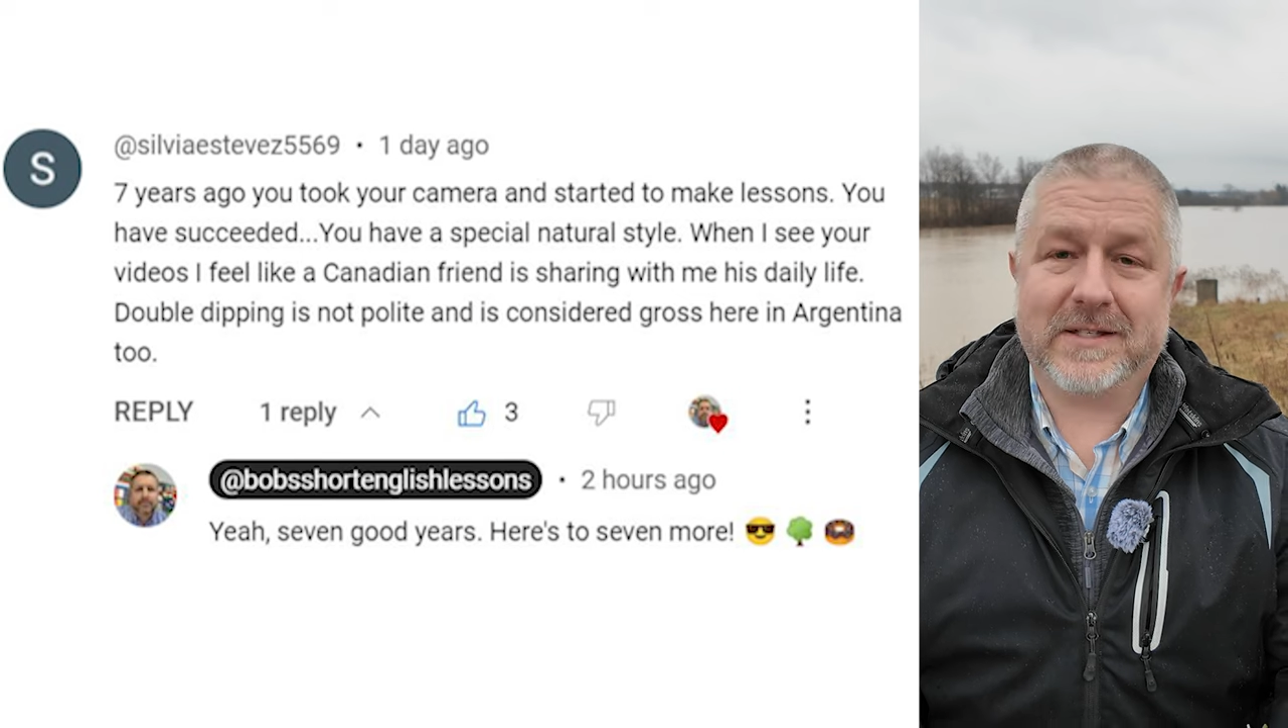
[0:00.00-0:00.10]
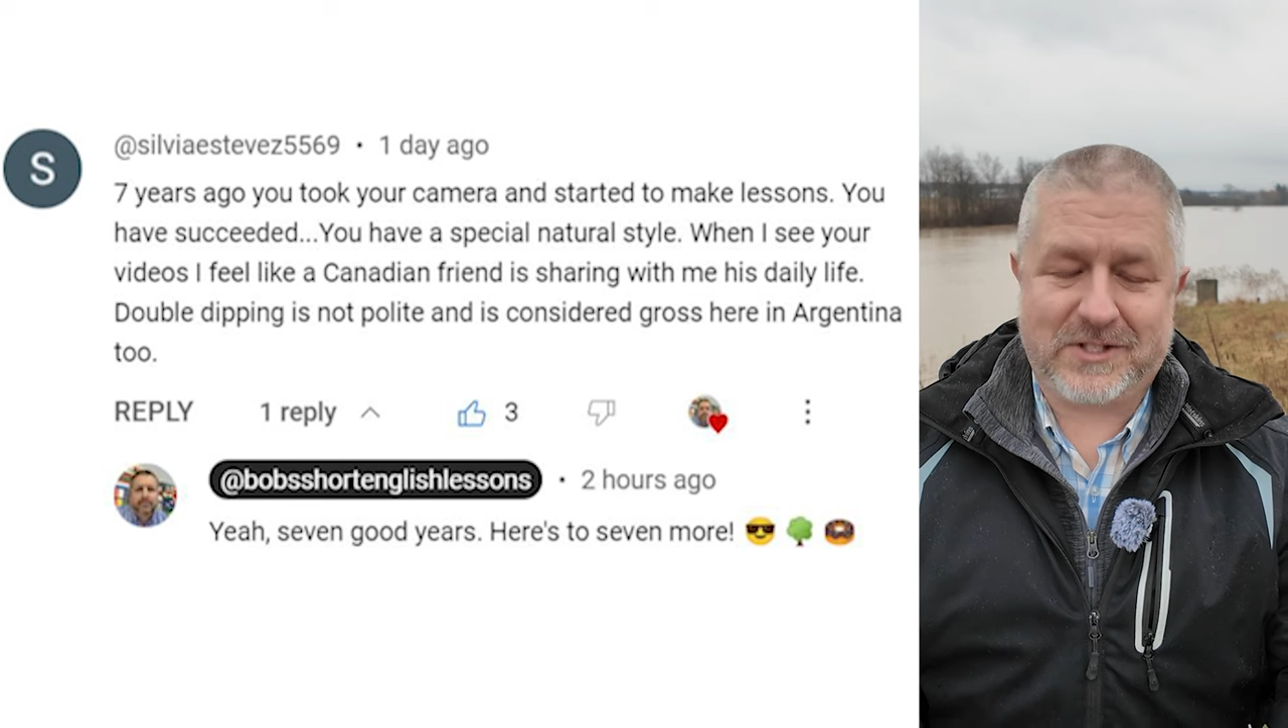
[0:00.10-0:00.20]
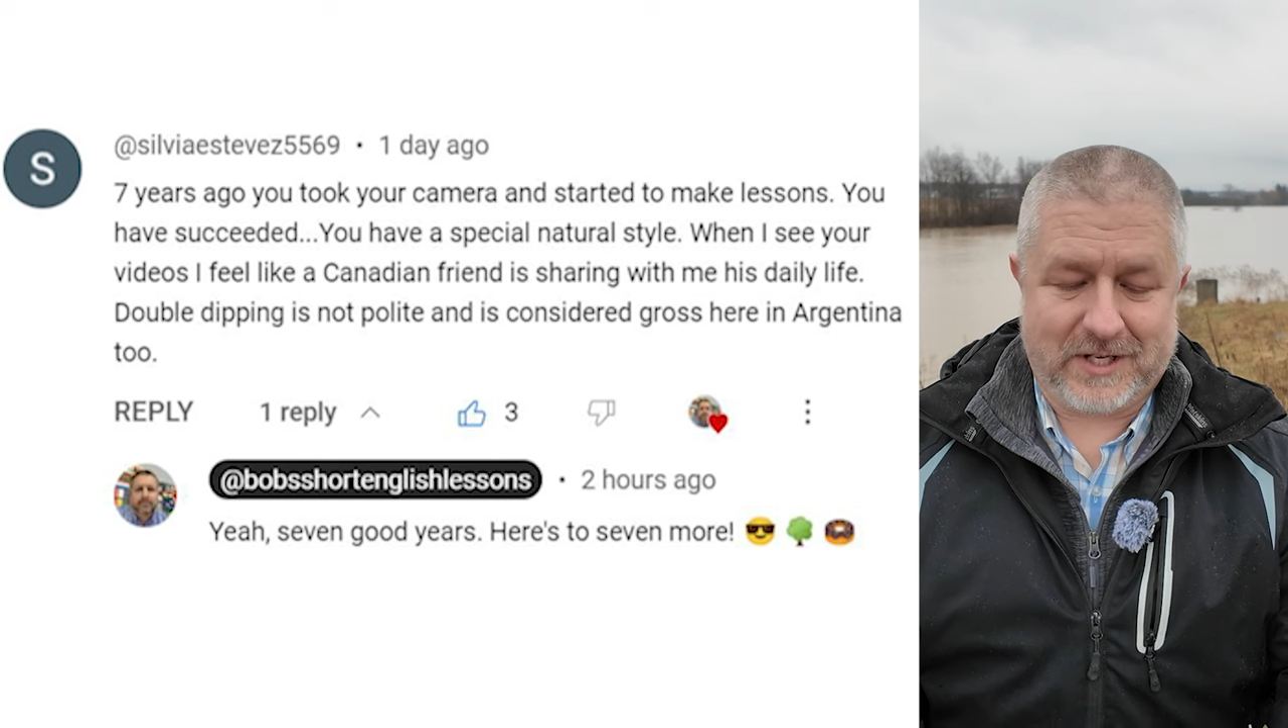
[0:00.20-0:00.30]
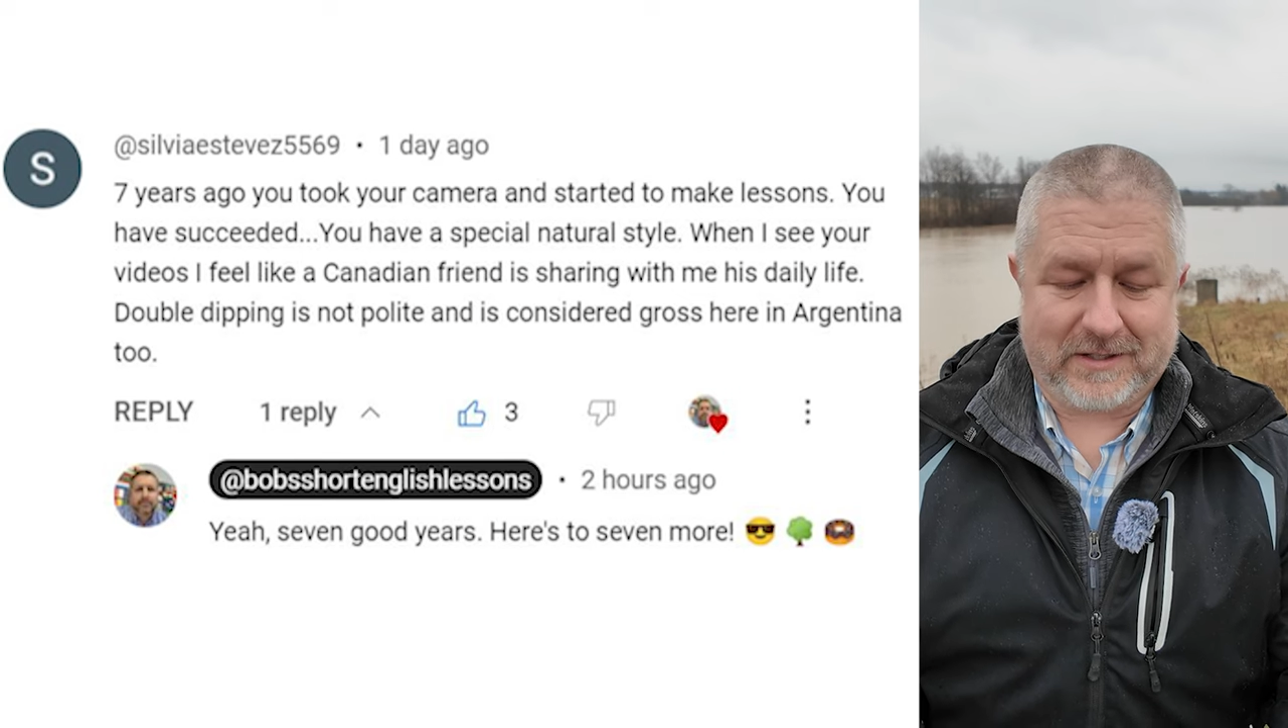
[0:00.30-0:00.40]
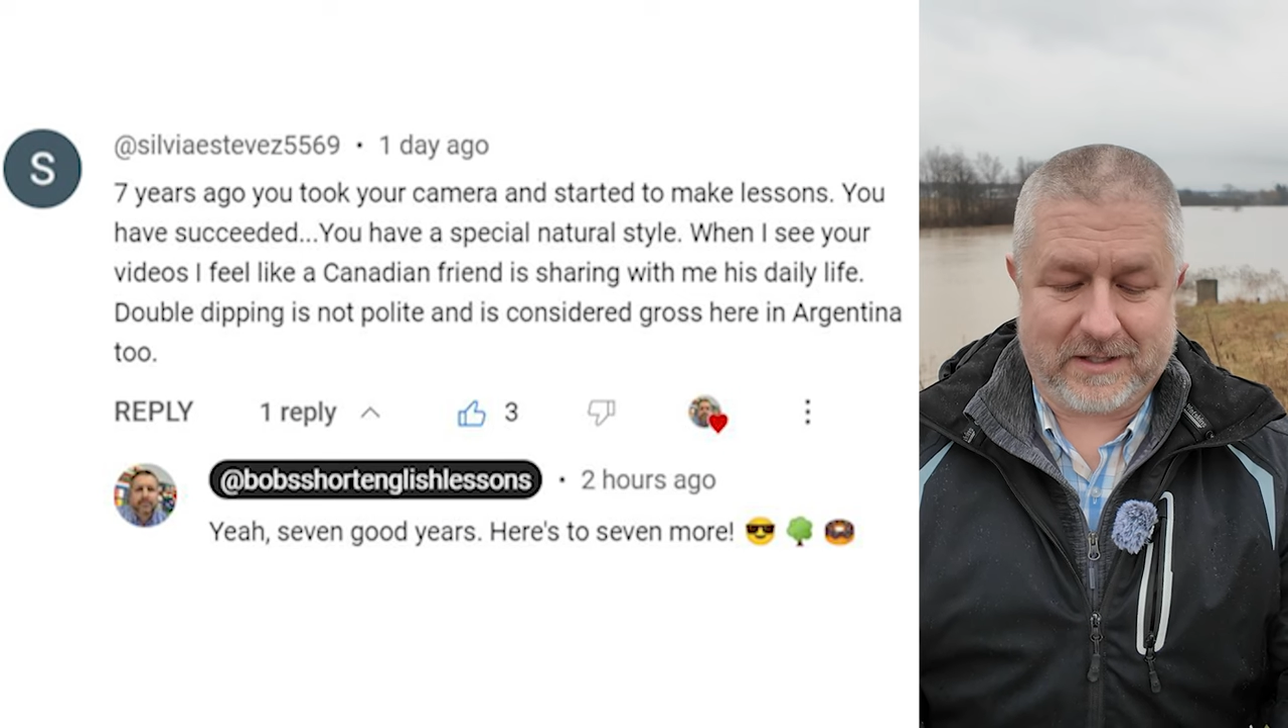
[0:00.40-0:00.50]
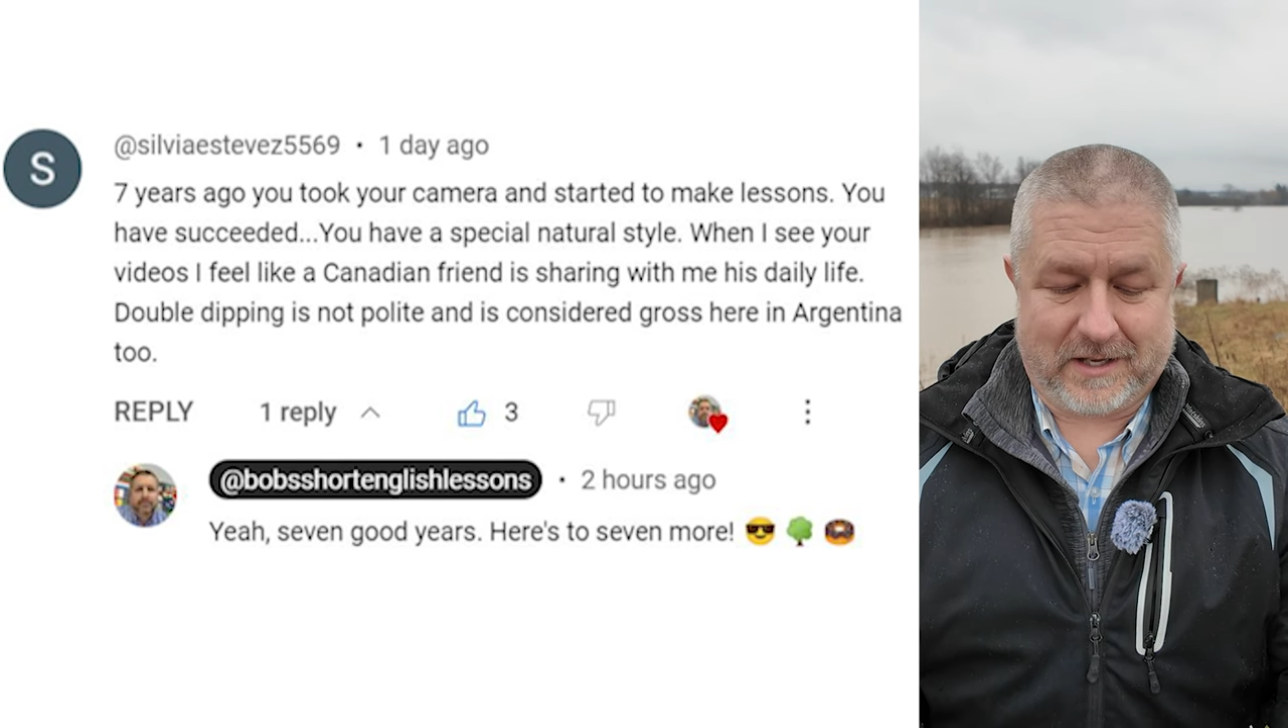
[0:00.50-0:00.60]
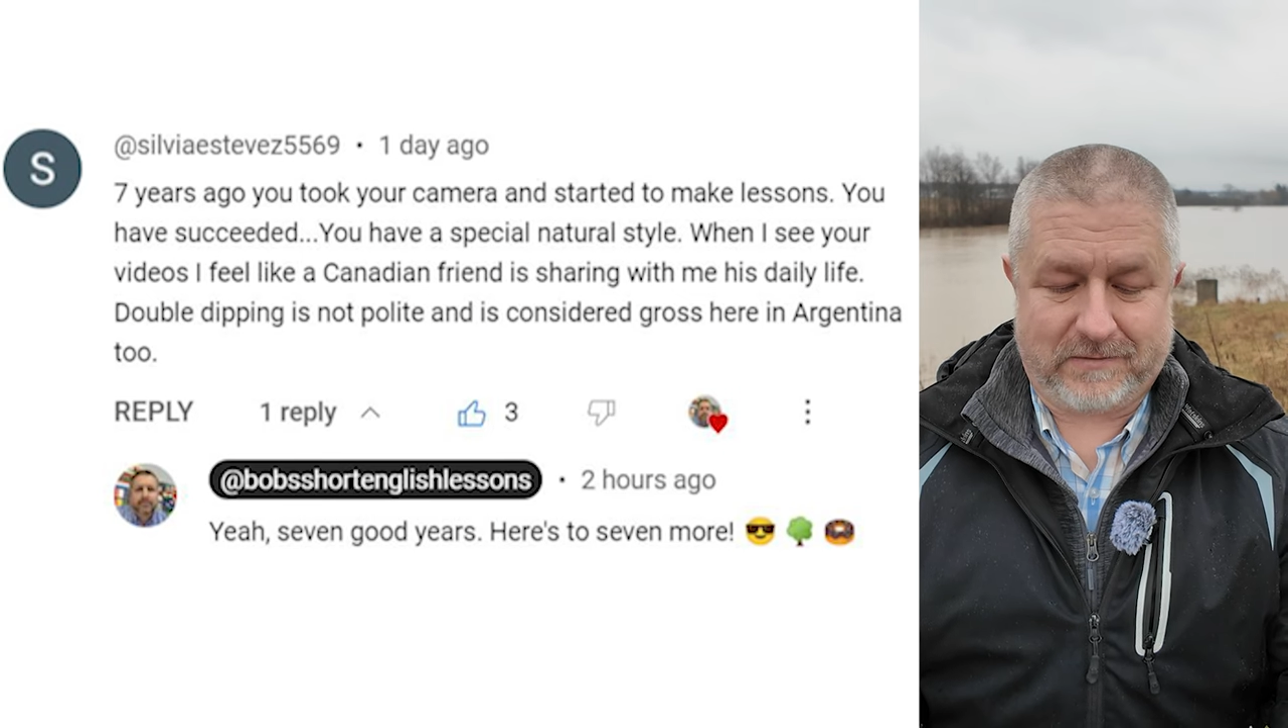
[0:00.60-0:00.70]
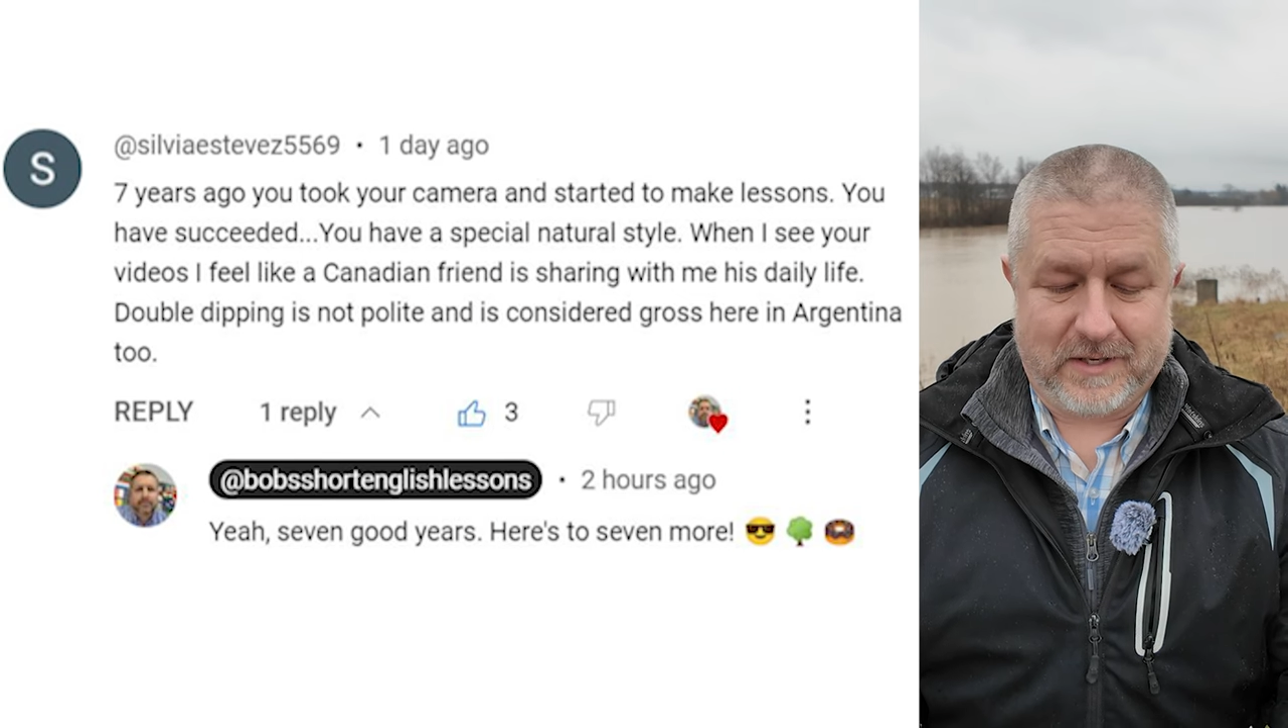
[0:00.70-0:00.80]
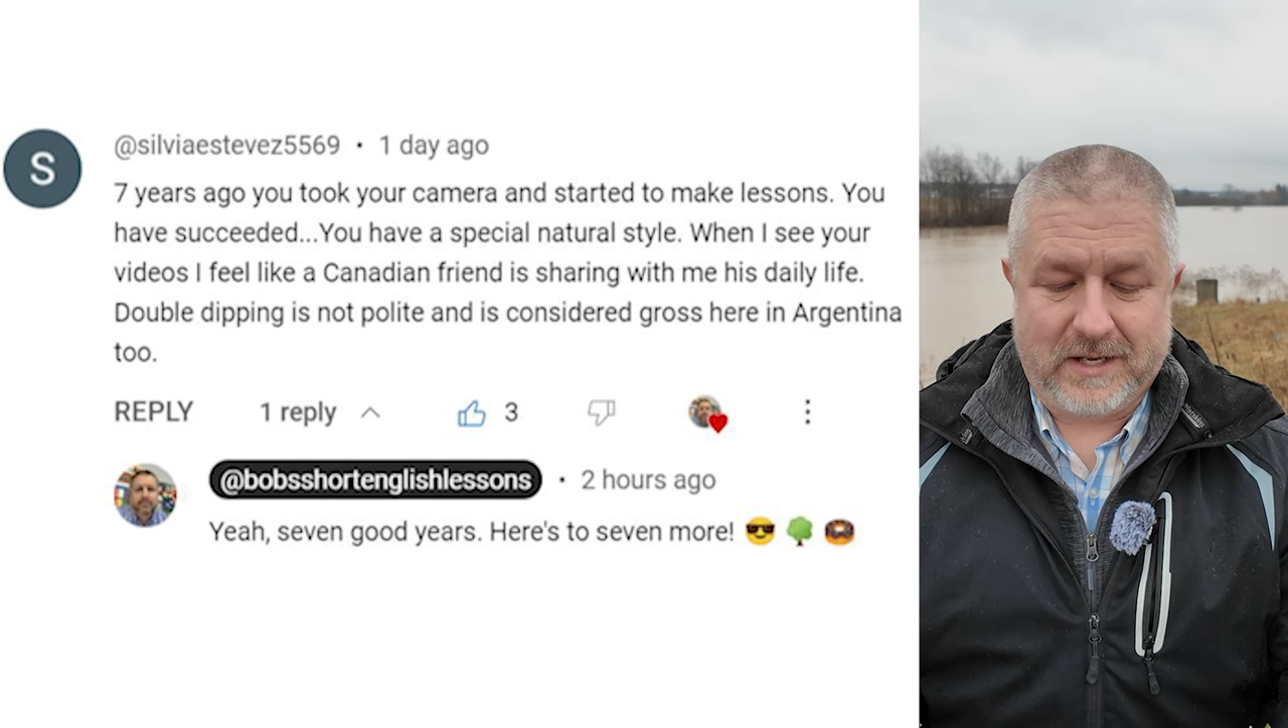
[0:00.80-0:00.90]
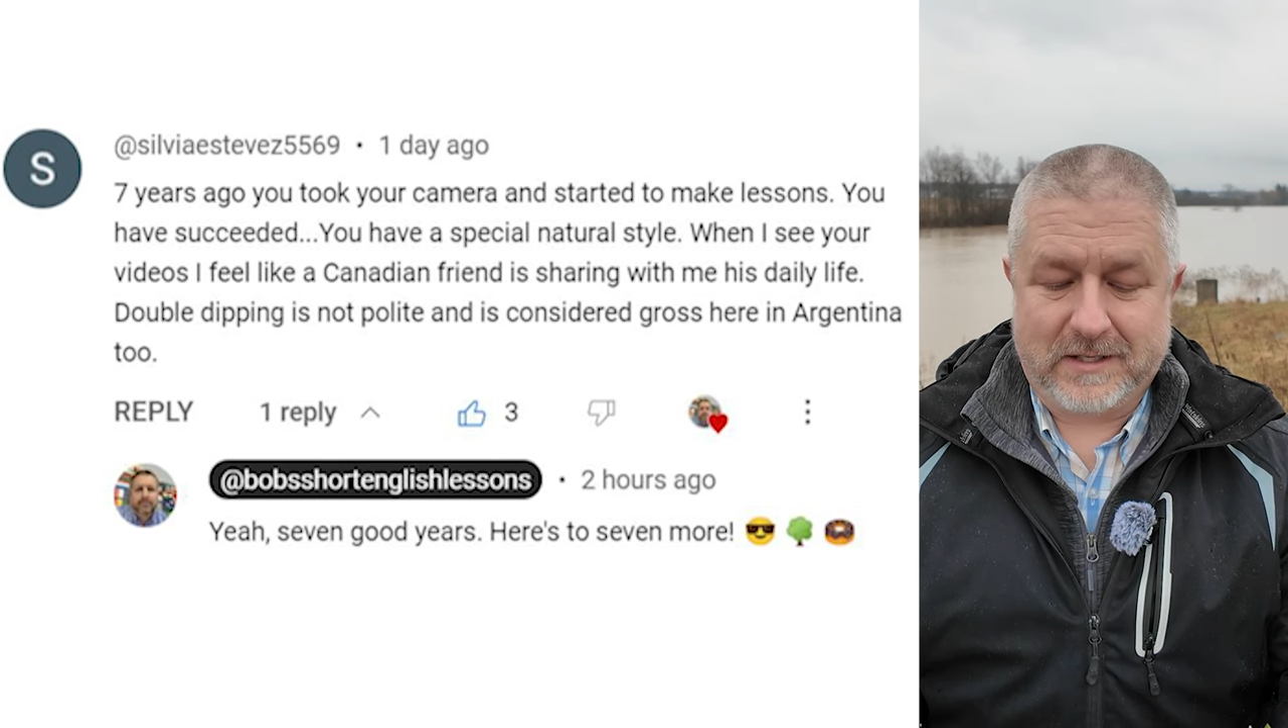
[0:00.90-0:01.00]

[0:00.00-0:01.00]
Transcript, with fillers: his daily life.